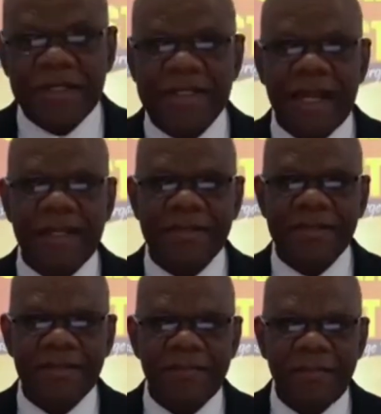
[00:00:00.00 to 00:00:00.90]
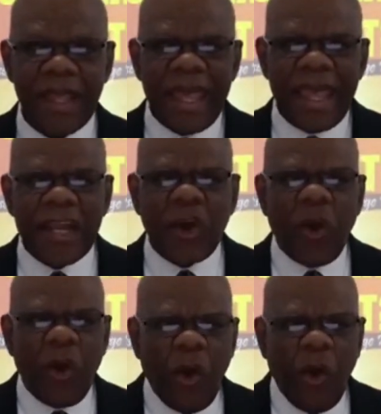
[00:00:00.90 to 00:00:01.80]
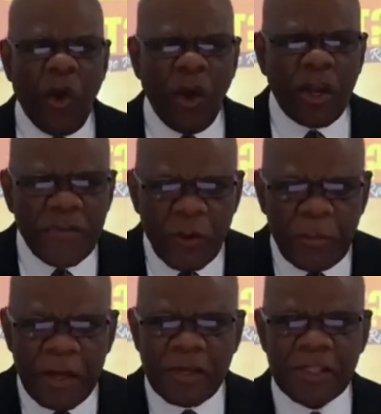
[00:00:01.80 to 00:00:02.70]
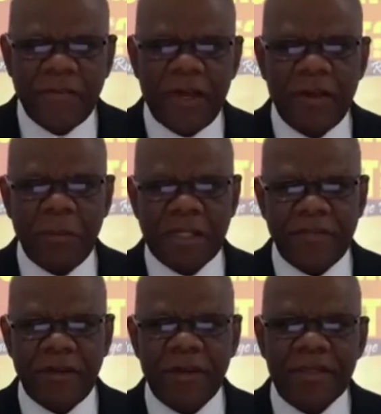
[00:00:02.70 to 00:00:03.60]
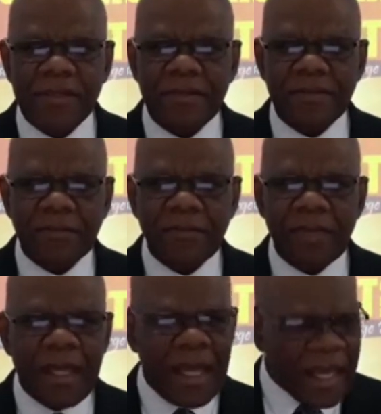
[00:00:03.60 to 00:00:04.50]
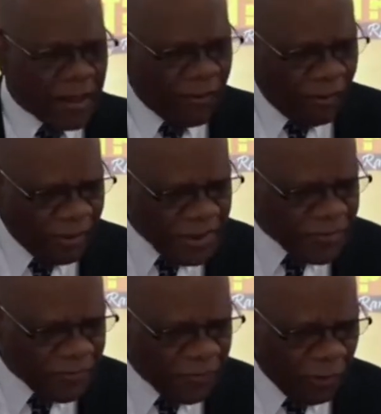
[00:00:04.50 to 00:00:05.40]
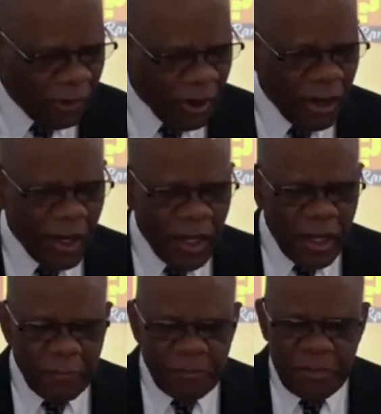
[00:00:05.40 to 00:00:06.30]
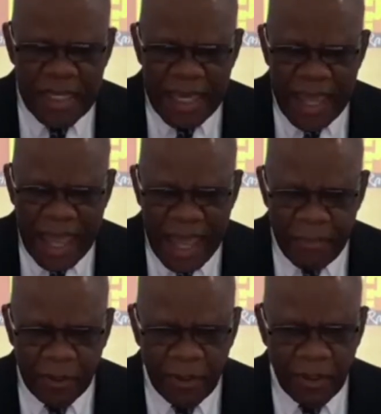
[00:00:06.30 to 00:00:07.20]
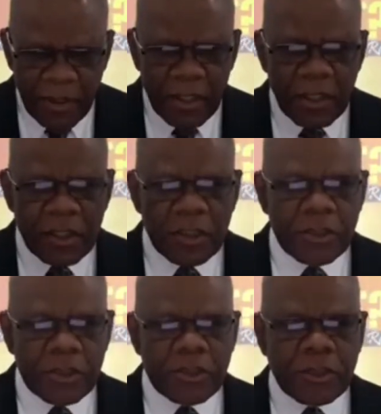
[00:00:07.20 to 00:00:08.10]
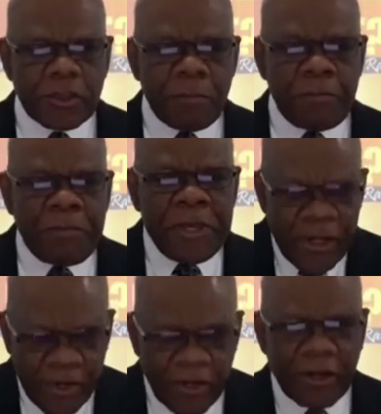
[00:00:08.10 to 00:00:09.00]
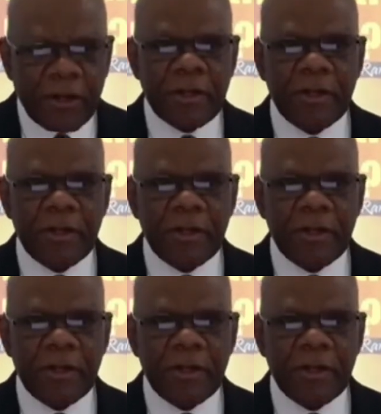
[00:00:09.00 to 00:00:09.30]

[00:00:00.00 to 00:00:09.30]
of the saints. It calls for perseverance. It calls for being able to bear